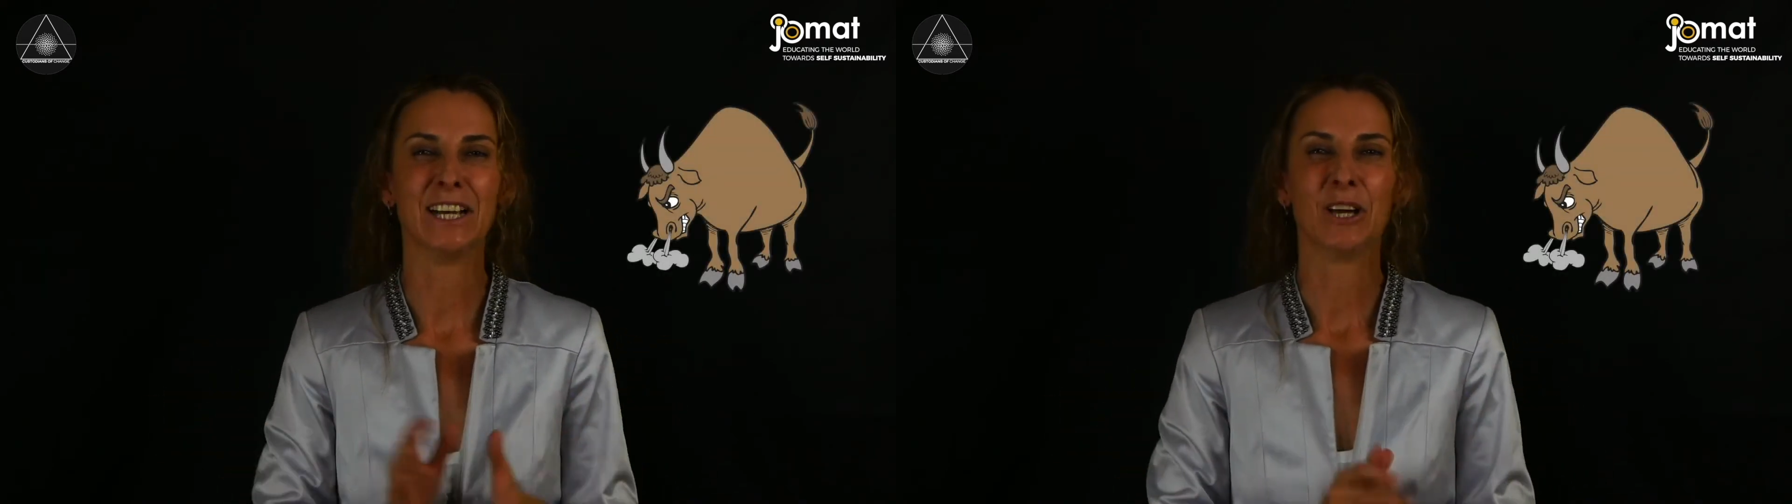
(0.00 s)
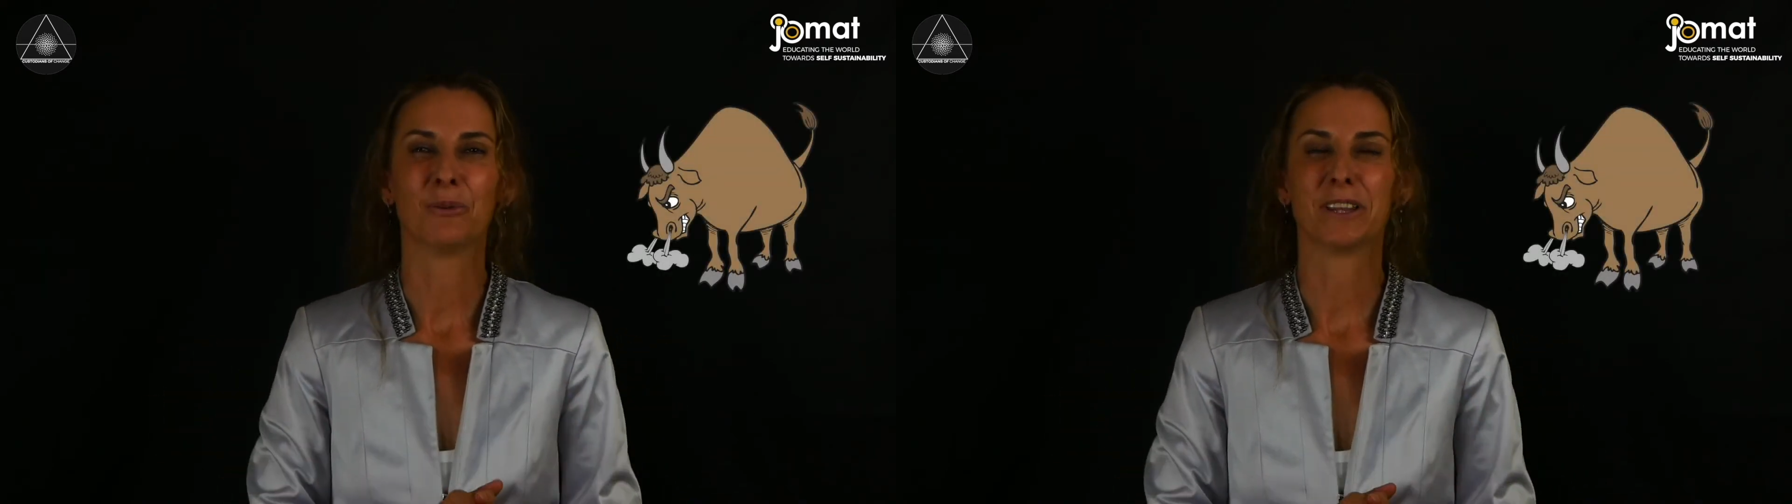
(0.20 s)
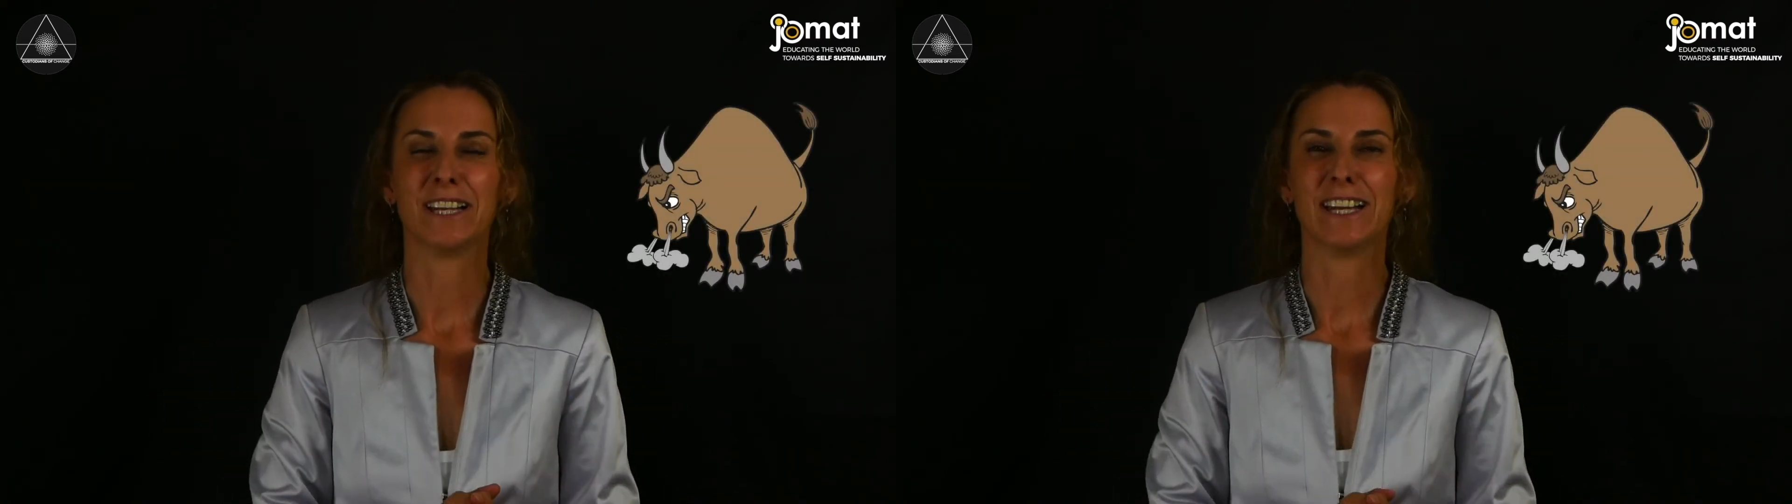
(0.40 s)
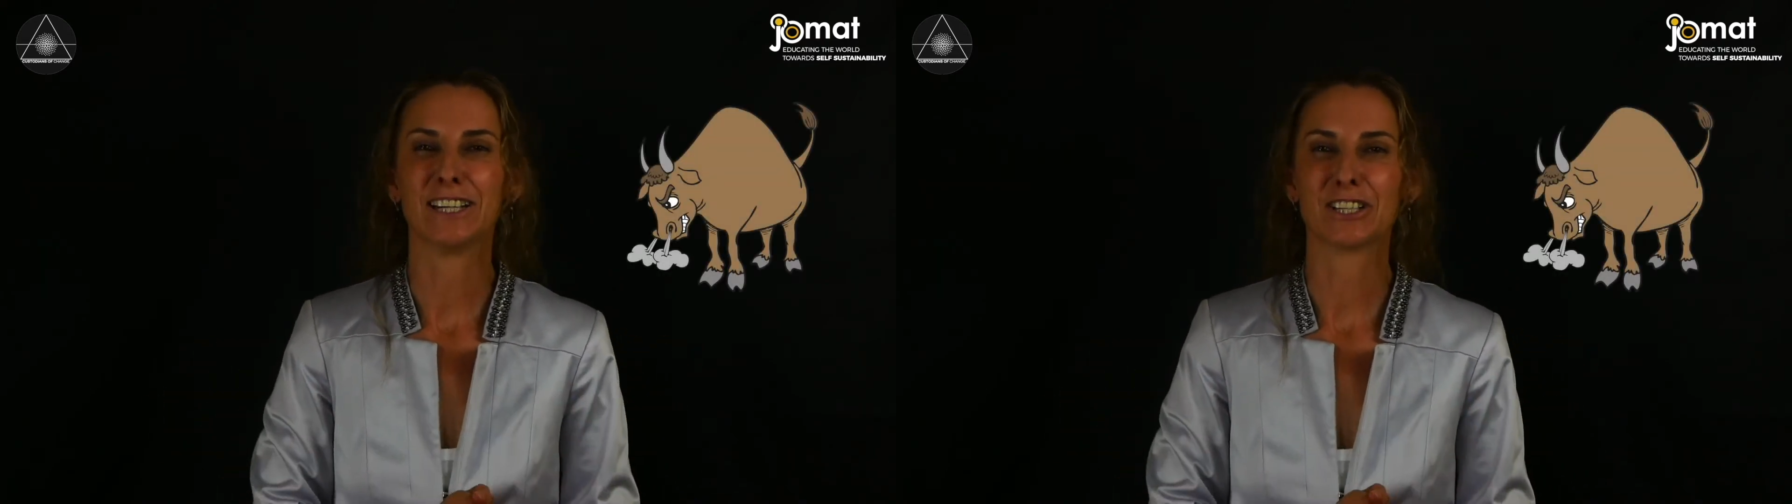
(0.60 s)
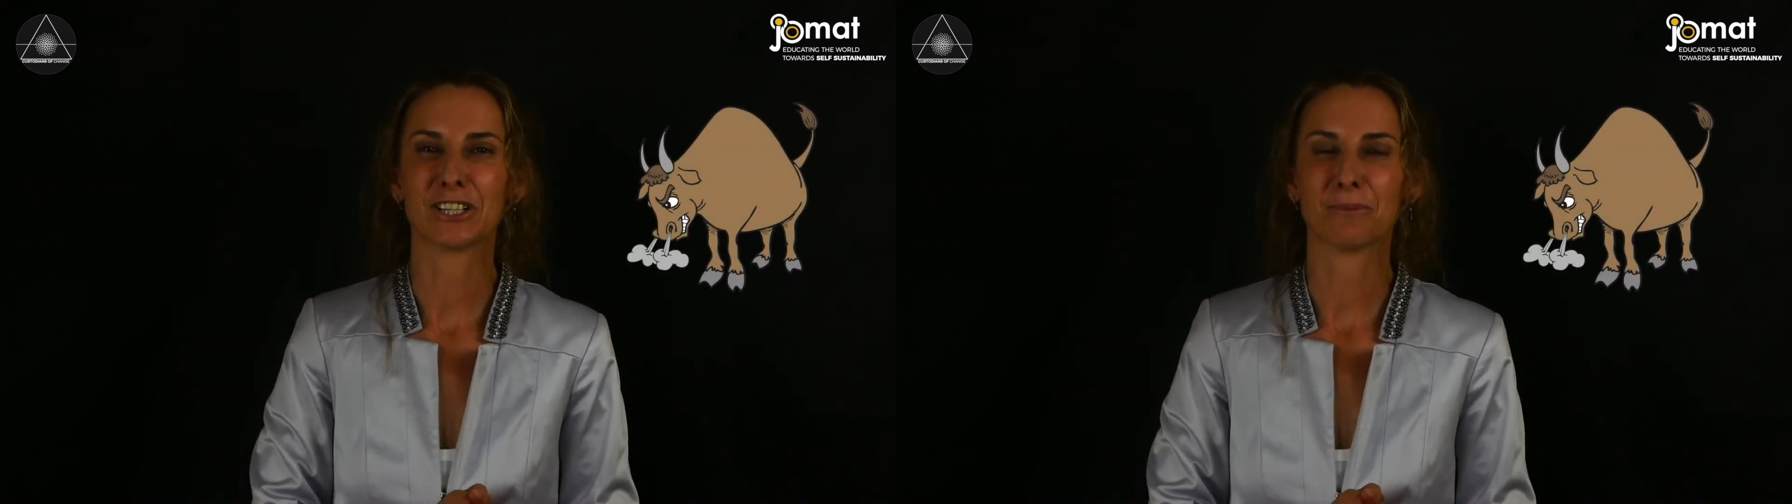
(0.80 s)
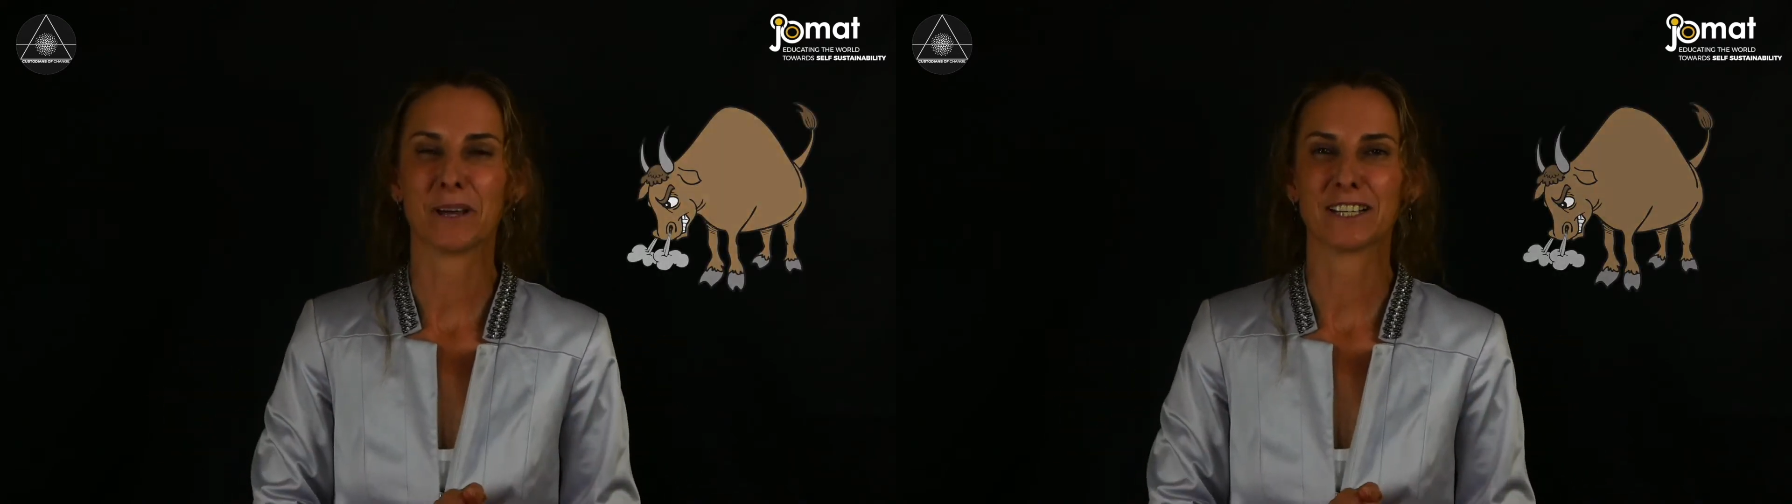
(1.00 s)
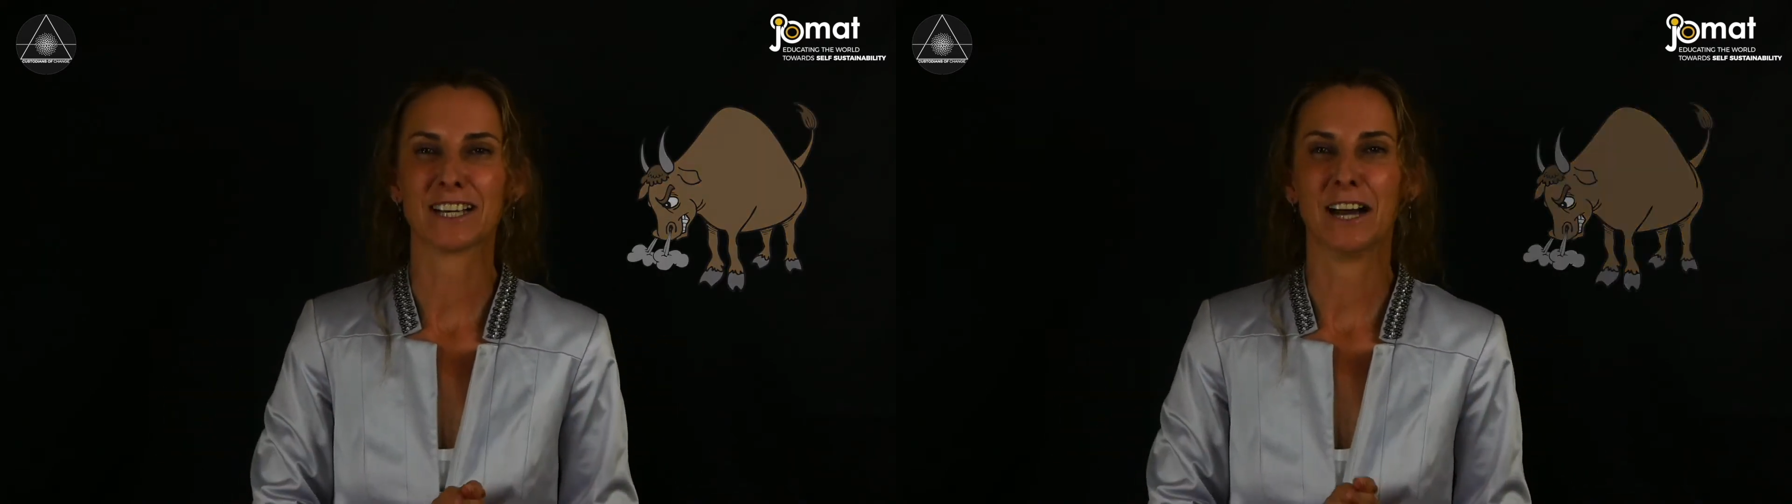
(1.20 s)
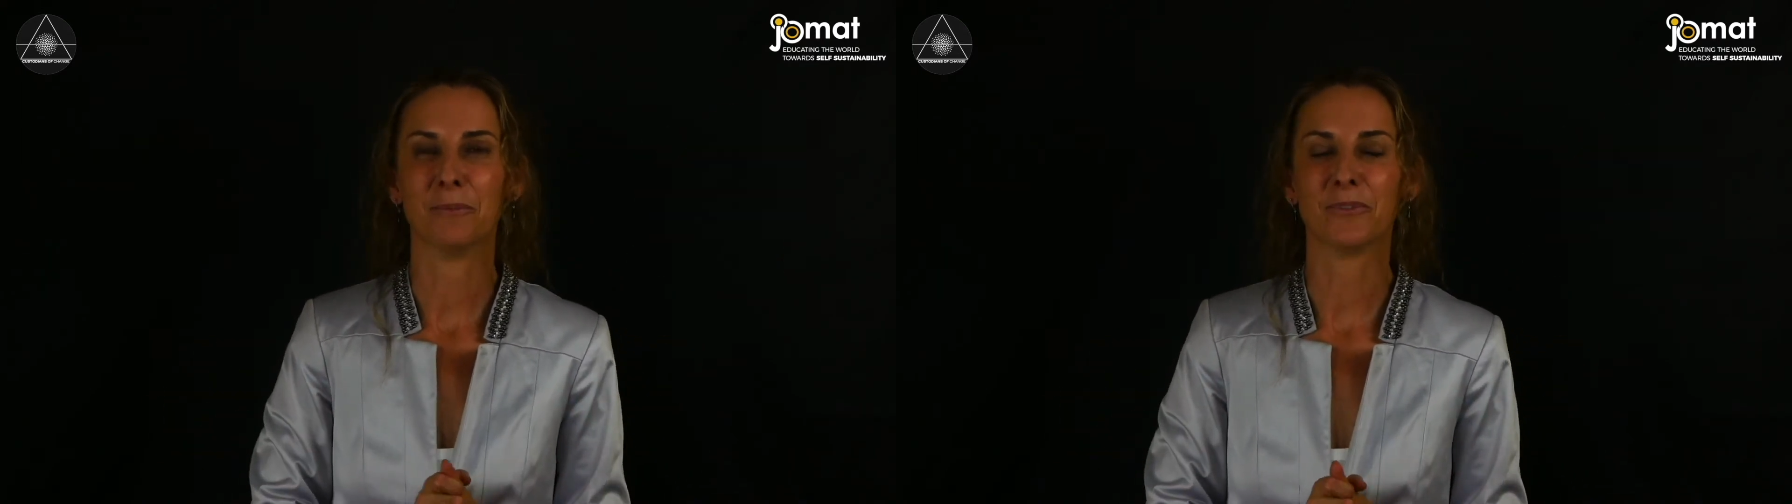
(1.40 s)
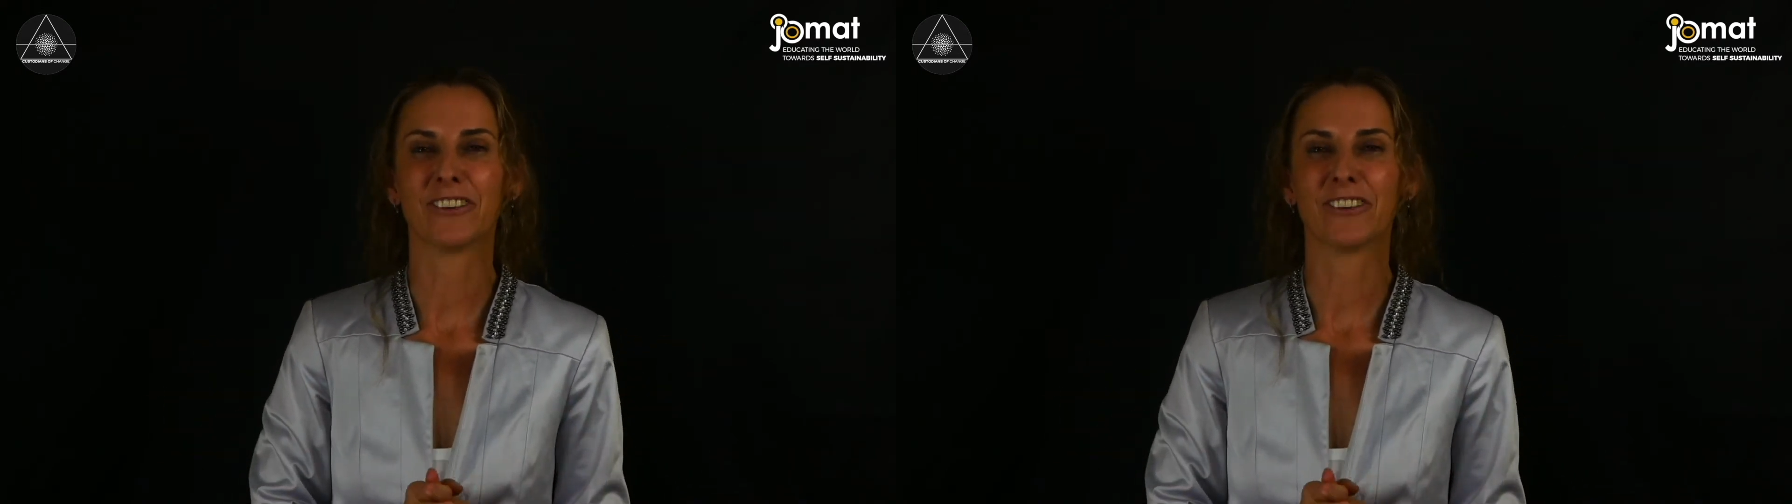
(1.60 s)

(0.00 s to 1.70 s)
with leadership at times.